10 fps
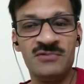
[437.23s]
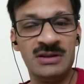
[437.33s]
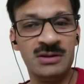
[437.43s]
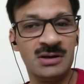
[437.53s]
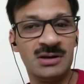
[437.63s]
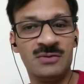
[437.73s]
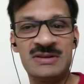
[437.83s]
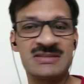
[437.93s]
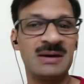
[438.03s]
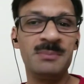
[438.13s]

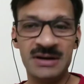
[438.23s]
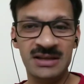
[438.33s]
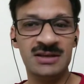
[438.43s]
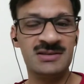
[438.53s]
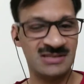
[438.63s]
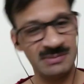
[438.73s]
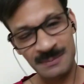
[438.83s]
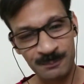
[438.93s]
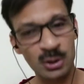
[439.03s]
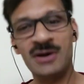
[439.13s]
with somebody, some
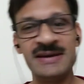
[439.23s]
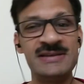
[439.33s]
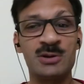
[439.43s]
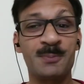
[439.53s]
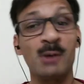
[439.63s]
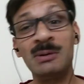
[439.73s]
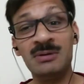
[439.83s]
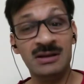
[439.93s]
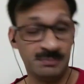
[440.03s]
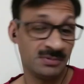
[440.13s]
employees. So
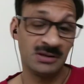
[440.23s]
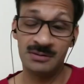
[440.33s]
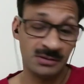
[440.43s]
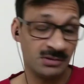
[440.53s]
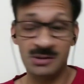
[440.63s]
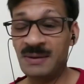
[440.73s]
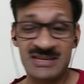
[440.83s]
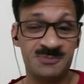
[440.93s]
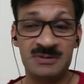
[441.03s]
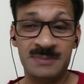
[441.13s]
probably the
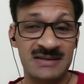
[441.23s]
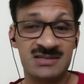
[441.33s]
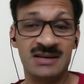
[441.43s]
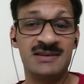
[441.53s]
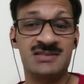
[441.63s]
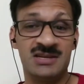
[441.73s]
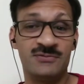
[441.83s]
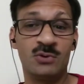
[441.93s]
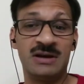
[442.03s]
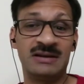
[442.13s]
best thing is
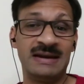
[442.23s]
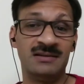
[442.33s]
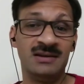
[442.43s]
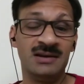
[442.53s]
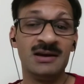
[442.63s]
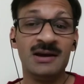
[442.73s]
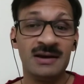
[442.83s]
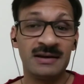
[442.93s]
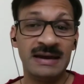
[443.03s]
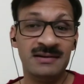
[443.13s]
if you can get the
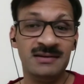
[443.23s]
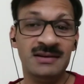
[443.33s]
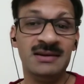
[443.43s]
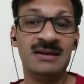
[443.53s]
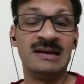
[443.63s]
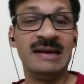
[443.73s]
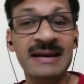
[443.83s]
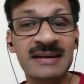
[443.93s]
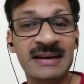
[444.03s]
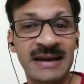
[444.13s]

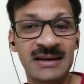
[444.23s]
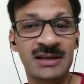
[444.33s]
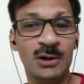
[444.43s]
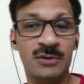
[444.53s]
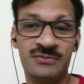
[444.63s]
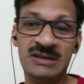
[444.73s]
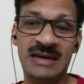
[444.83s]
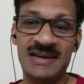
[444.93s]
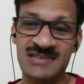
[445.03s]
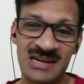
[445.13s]
LinkedIn ID of
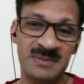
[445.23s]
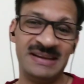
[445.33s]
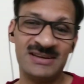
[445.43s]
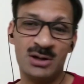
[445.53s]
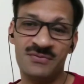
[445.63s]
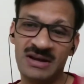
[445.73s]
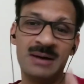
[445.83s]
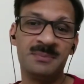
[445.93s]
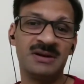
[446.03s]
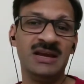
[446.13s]
the HR manager of a
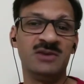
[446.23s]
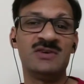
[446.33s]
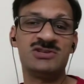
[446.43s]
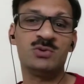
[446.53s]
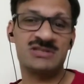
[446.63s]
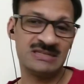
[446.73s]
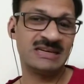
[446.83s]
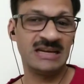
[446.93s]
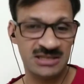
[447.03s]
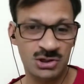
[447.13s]
company in which you are
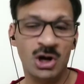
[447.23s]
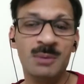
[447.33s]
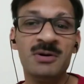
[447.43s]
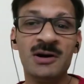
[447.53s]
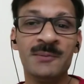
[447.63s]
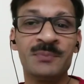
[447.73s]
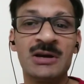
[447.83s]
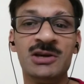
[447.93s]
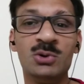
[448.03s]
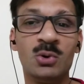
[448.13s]
seeking a job.
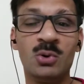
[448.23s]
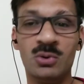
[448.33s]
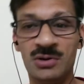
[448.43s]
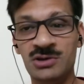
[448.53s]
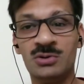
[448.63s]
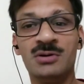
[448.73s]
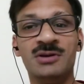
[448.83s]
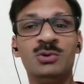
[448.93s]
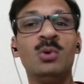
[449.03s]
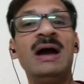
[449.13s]

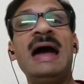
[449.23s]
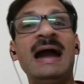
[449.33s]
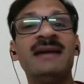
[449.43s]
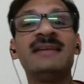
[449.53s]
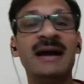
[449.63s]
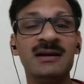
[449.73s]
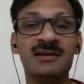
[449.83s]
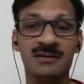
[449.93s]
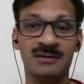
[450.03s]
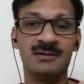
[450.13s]
You add
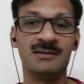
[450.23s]
that